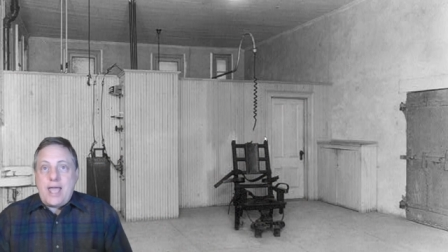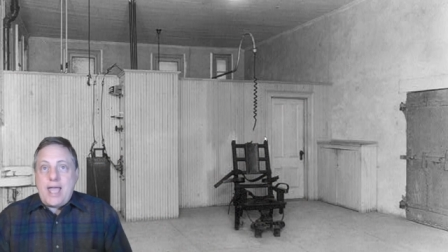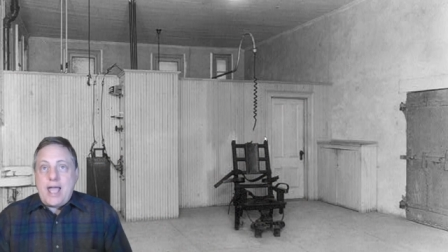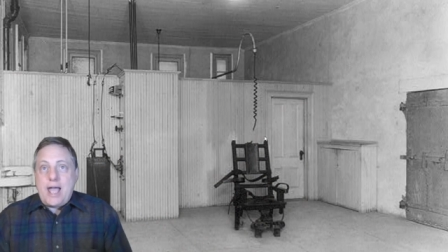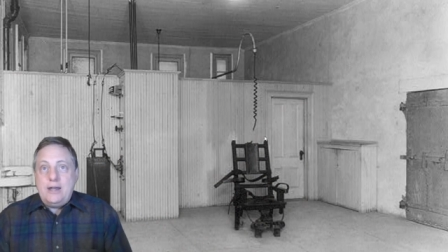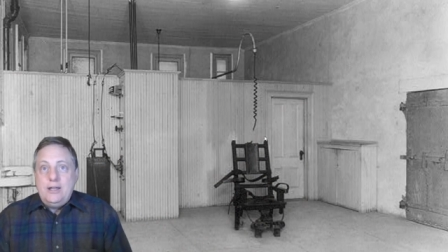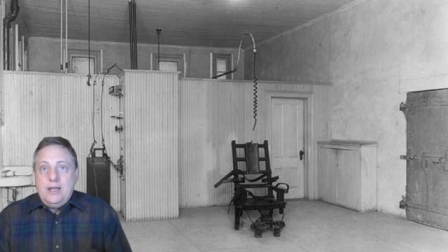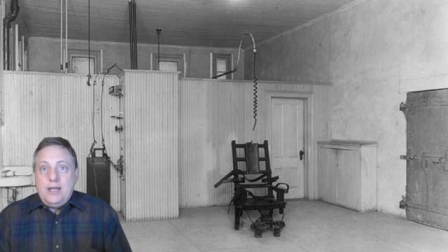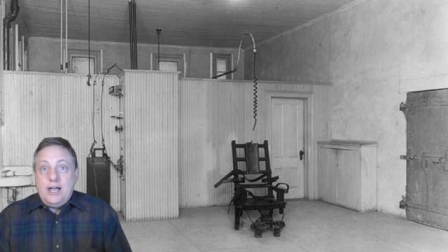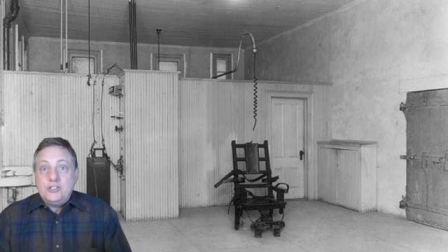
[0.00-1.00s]
had
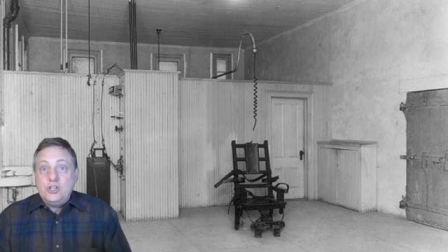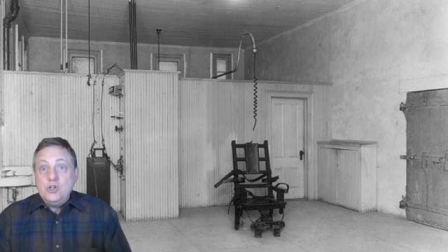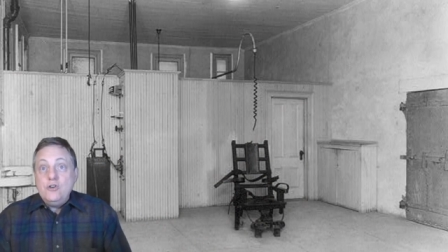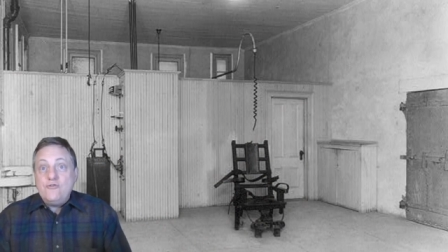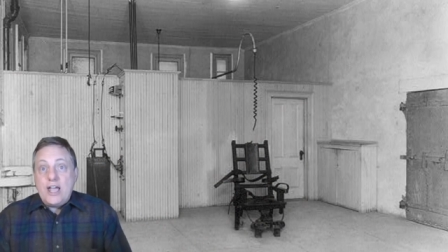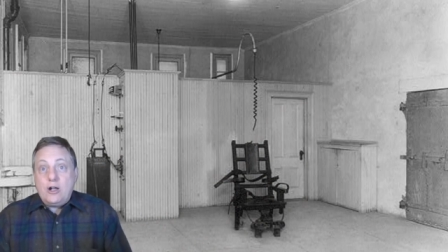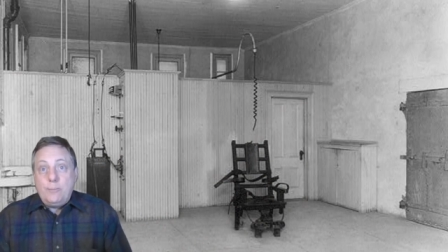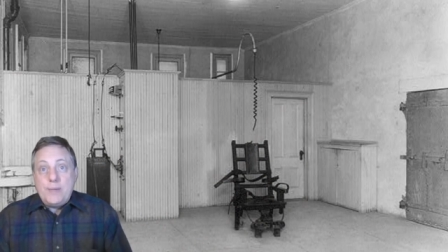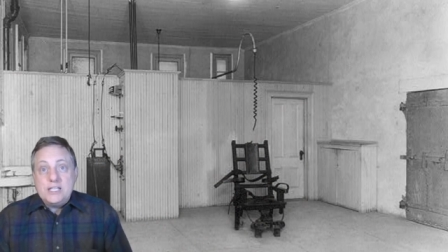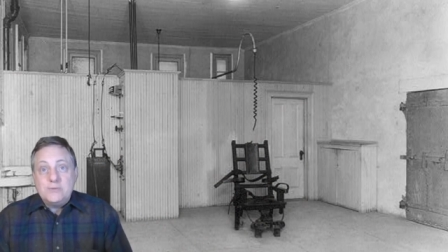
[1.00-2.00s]
as a
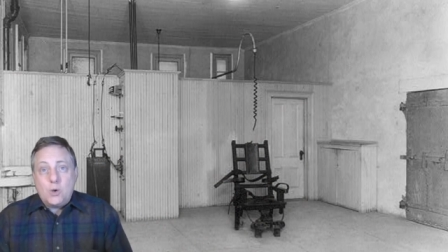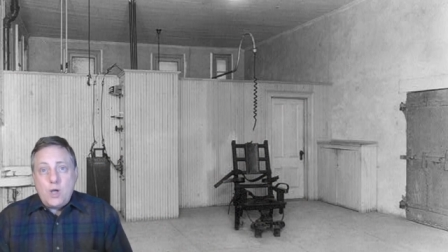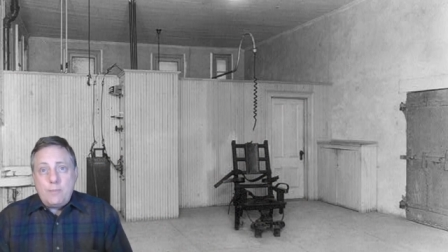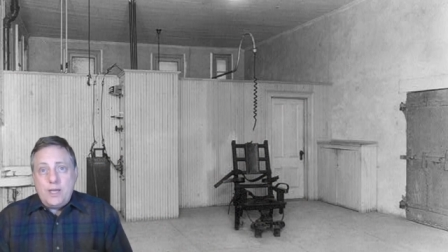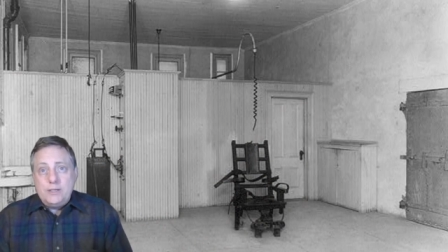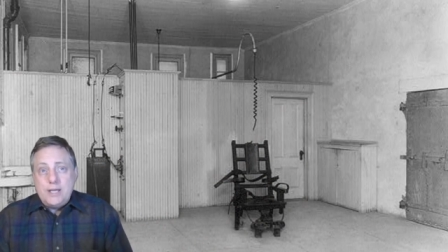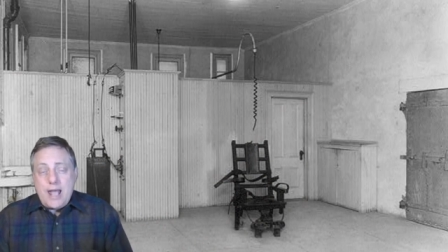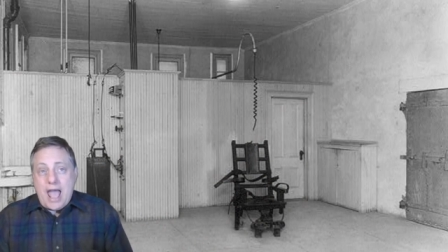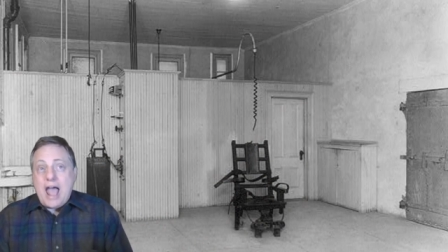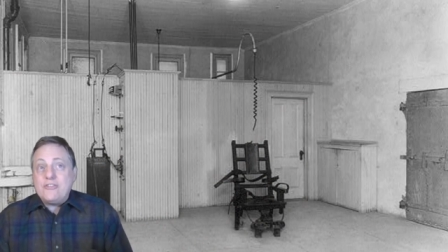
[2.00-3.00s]
newfangled piece of equipment
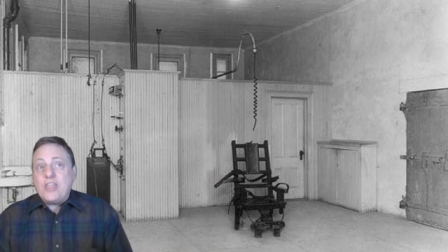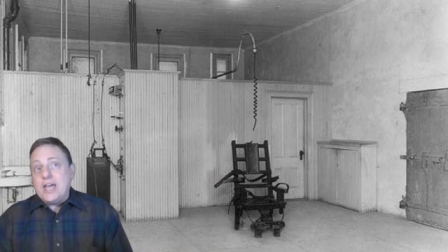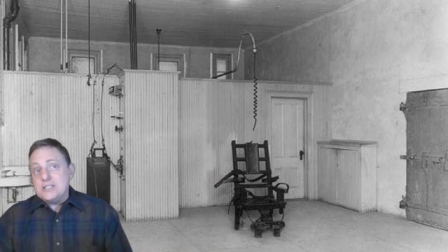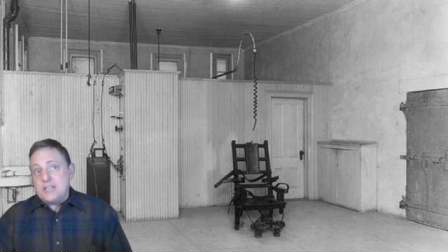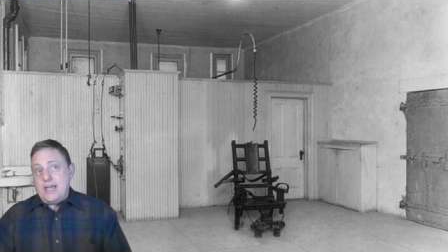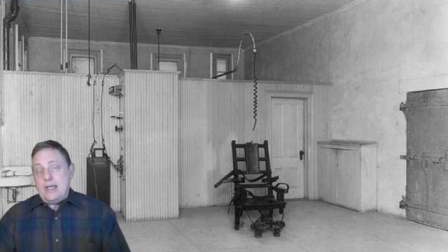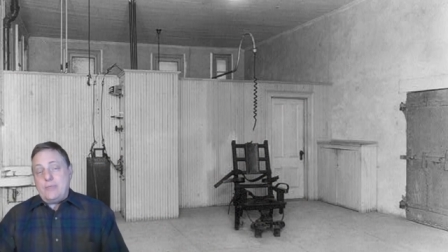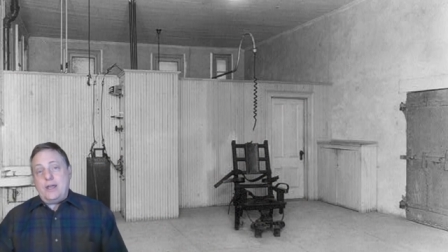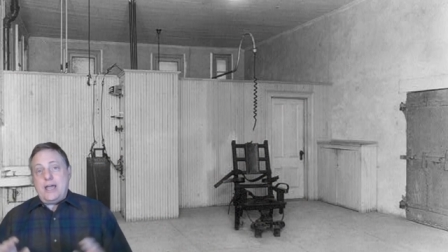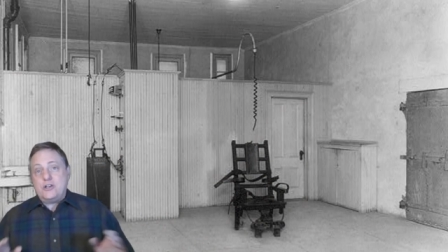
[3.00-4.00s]
at that time.
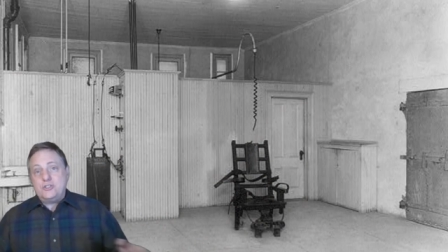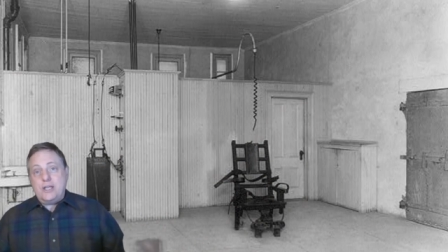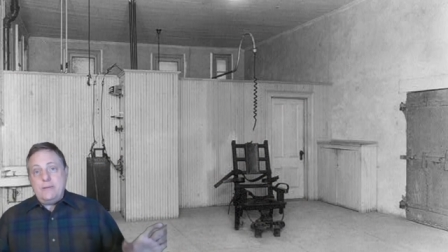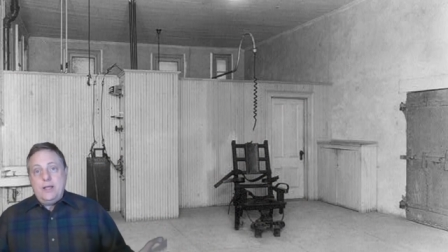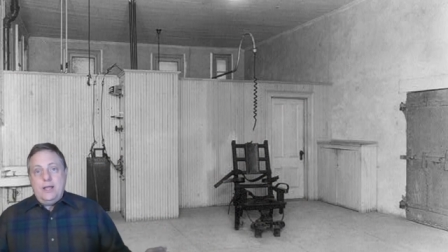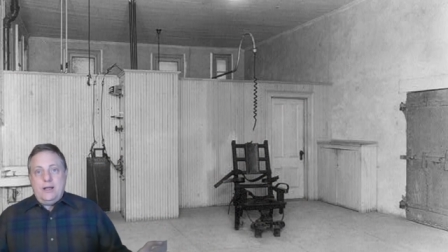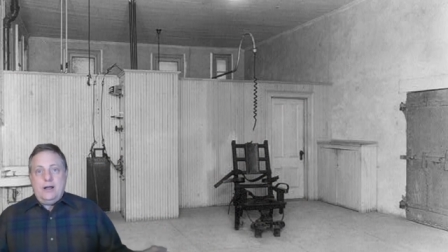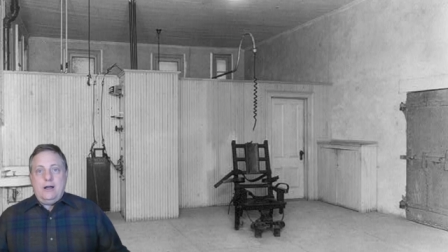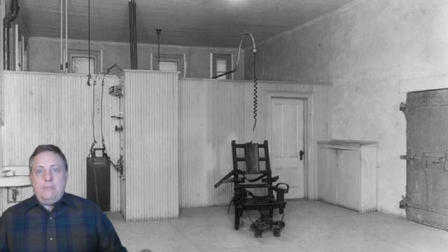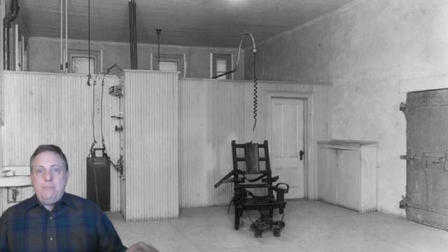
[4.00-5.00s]
They had actually
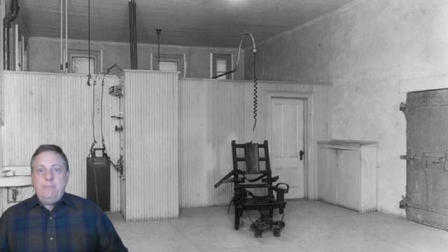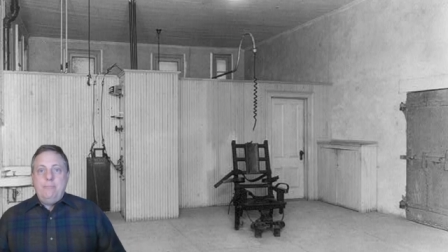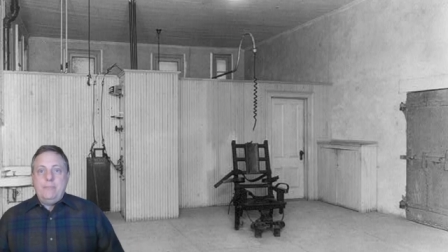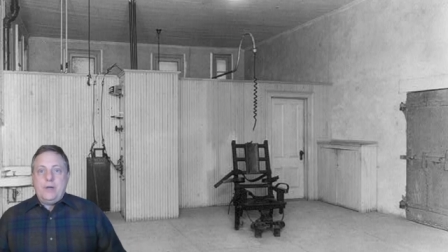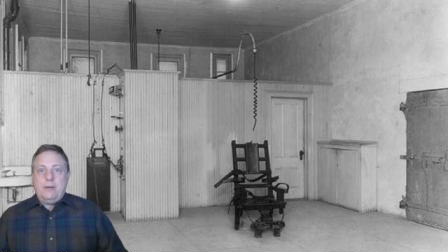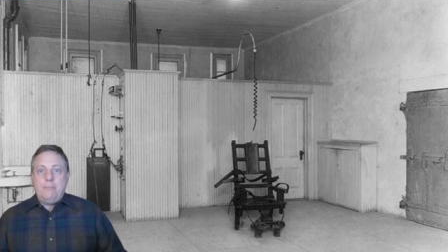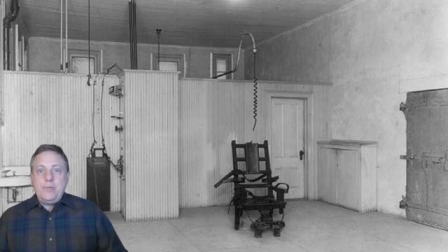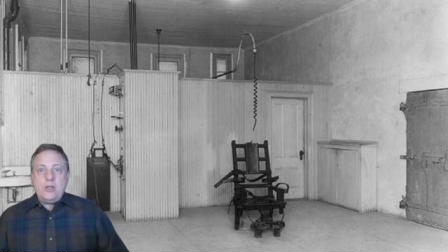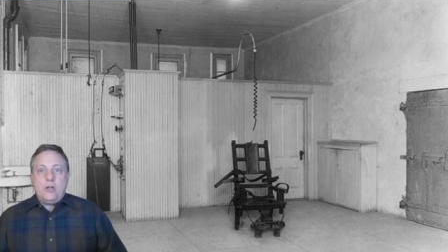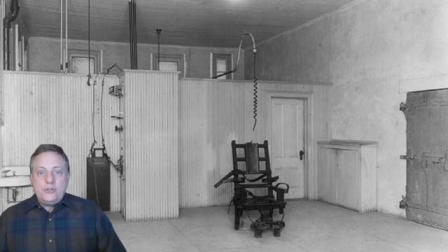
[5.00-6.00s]
uh, uh,
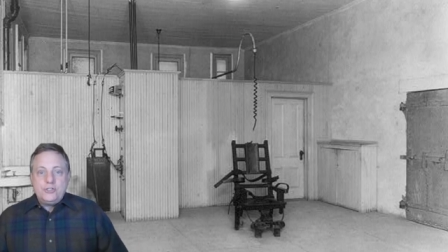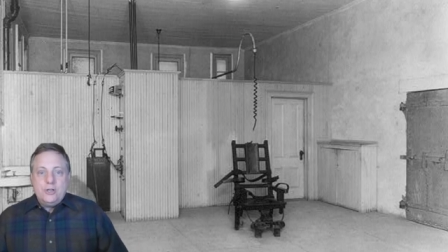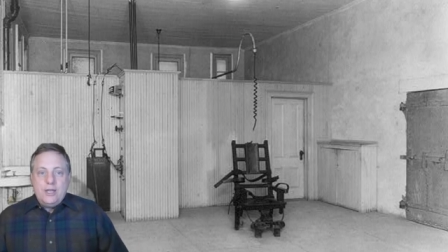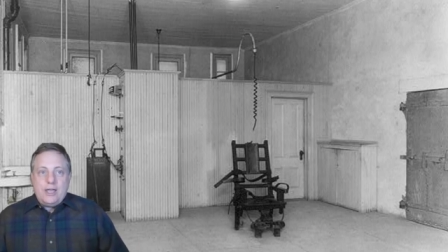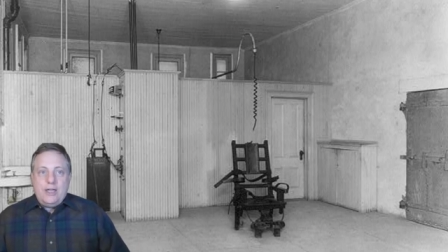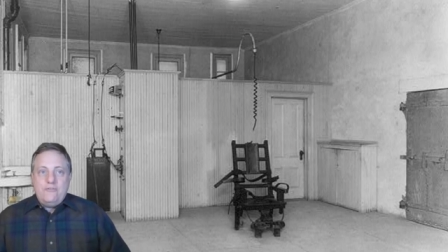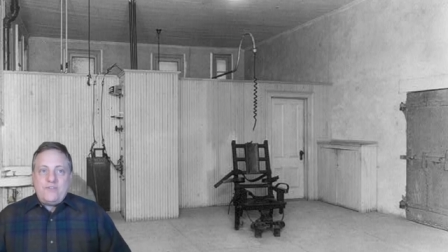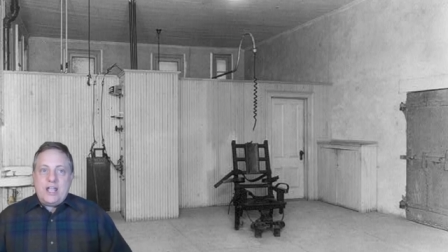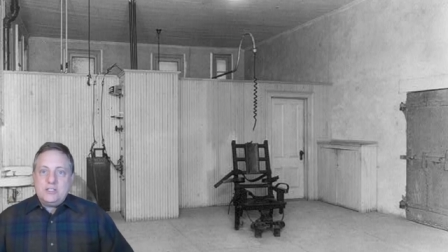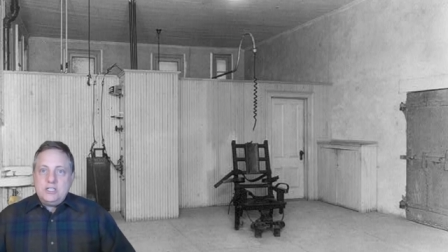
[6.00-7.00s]
built a
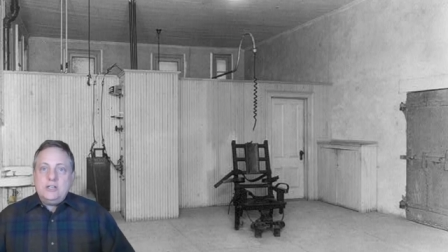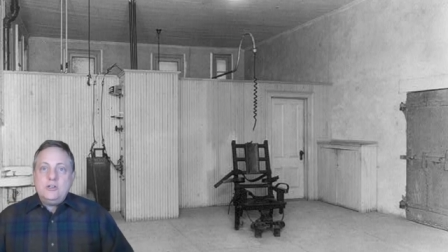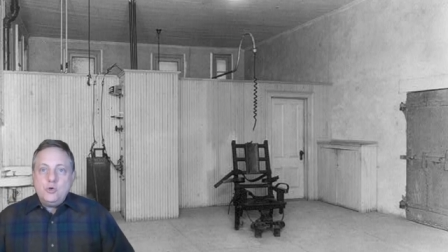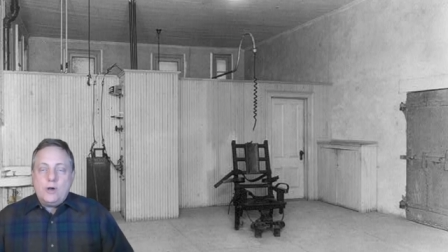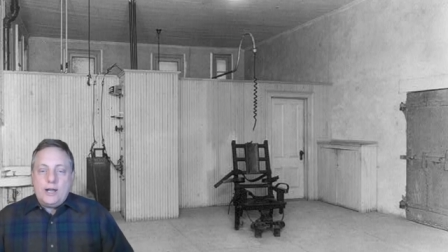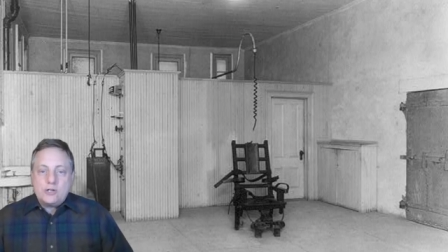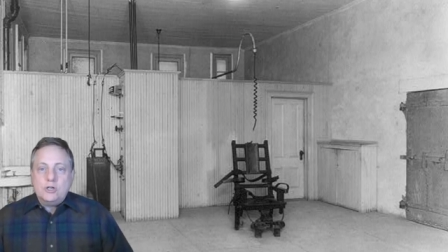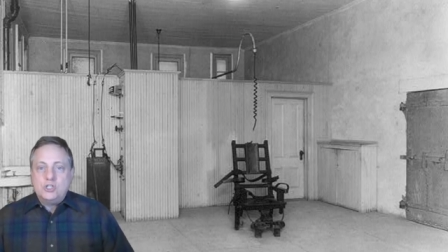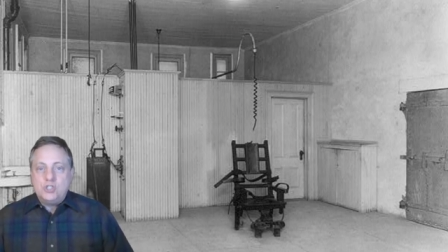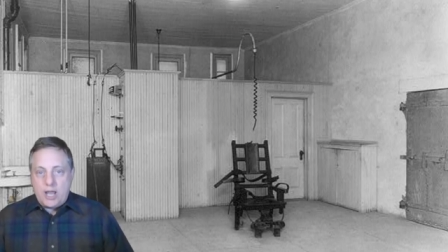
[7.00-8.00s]
fancy new
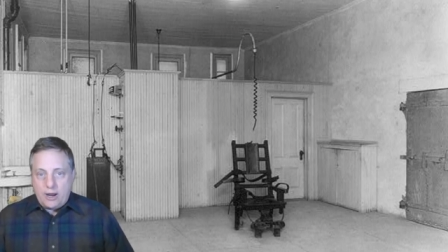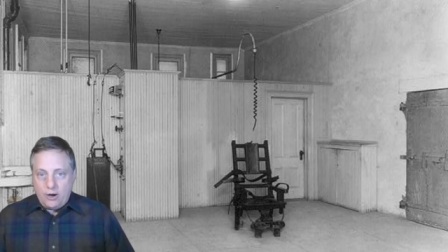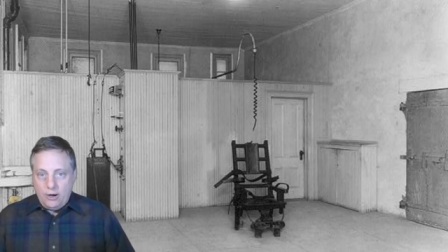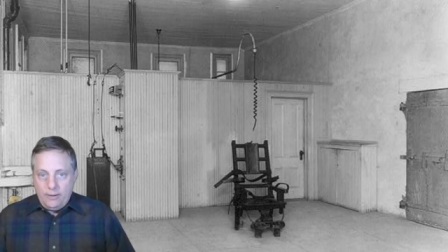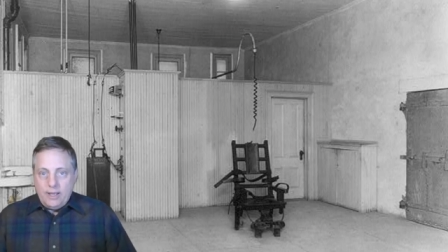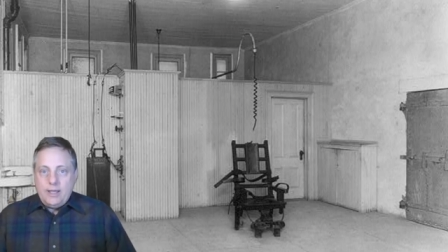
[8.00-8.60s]
electric chair